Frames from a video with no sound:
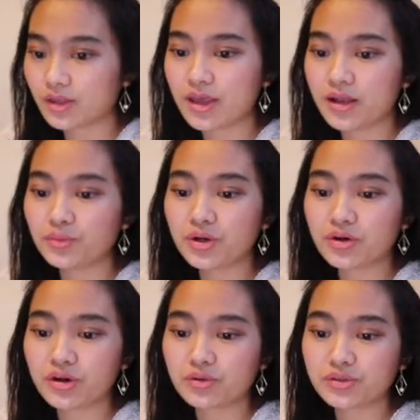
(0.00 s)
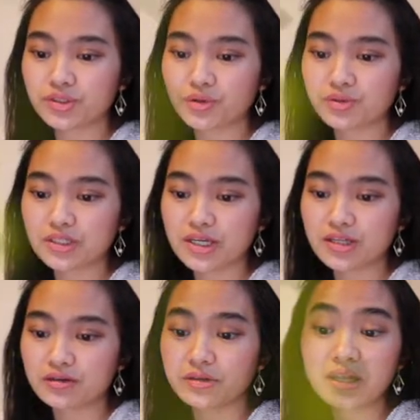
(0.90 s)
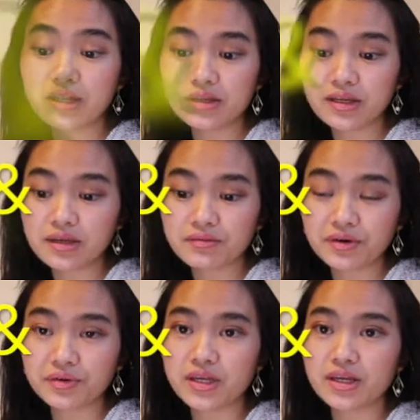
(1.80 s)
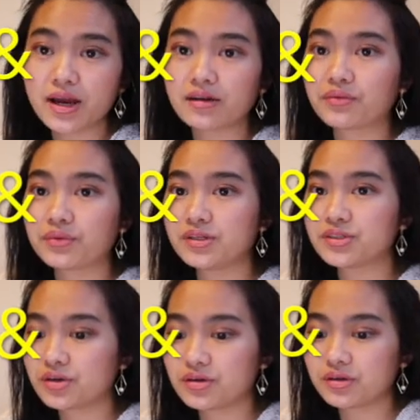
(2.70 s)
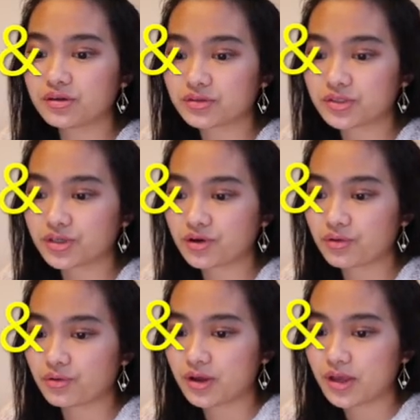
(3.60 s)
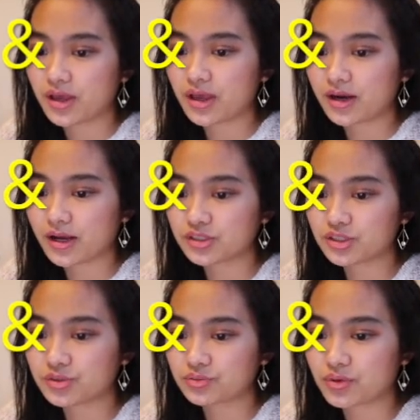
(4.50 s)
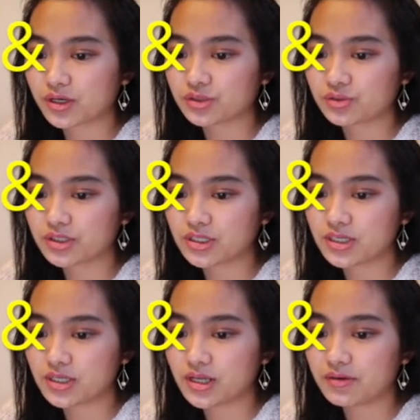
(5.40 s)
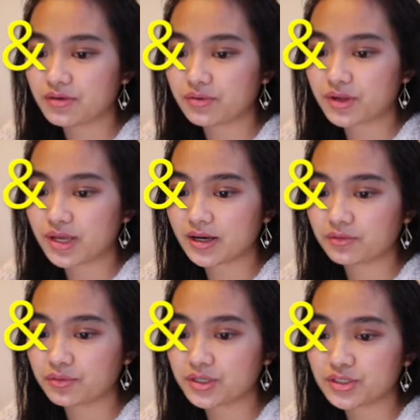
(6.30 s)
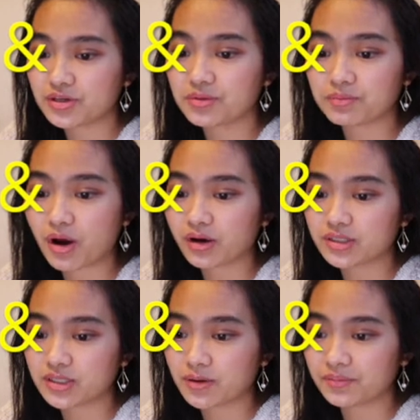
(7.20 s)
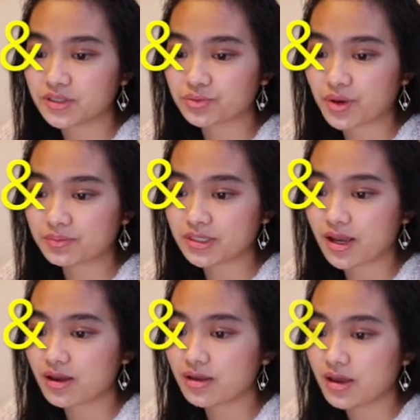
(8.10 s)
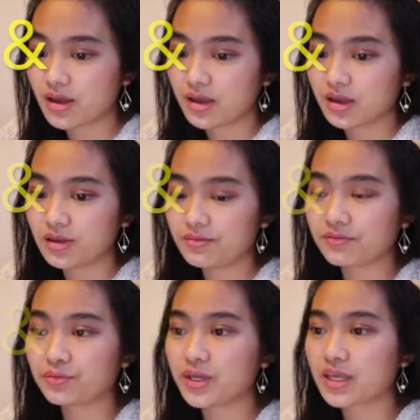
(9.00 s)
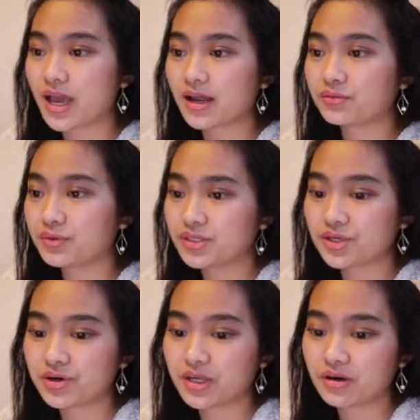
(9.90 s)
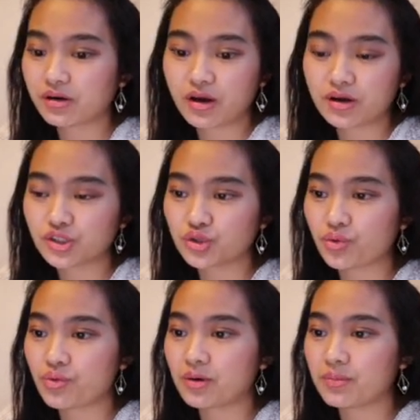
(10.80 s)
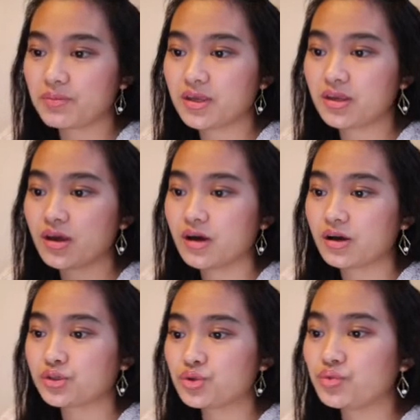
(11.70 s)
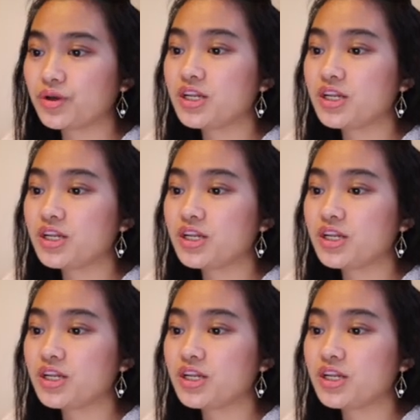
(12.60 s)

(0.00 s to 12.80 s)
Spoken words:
and we're gonna also see the delivery and the return also. And I just want to see delivery and return policy of this website, if we can return it or not, or maybe do we